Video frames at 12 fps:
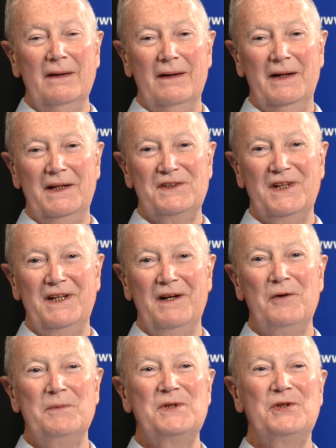and he said,
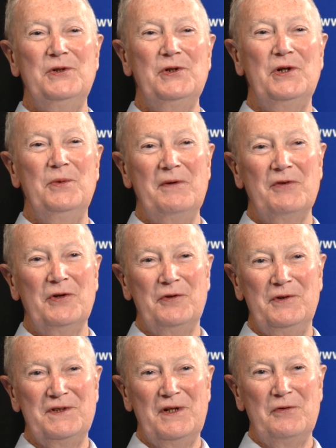"Oh, Mr. Hooker, we've got the
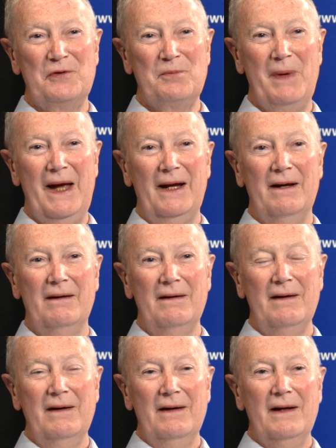results back.
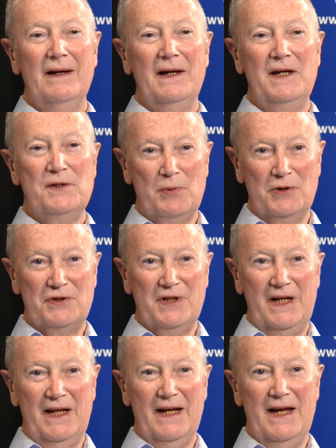It is
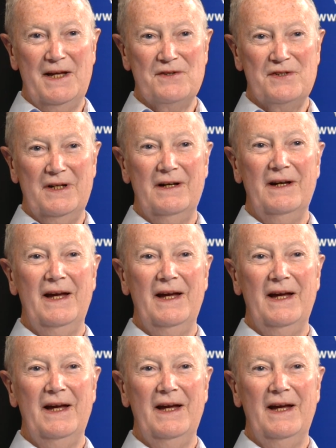prostate cancer.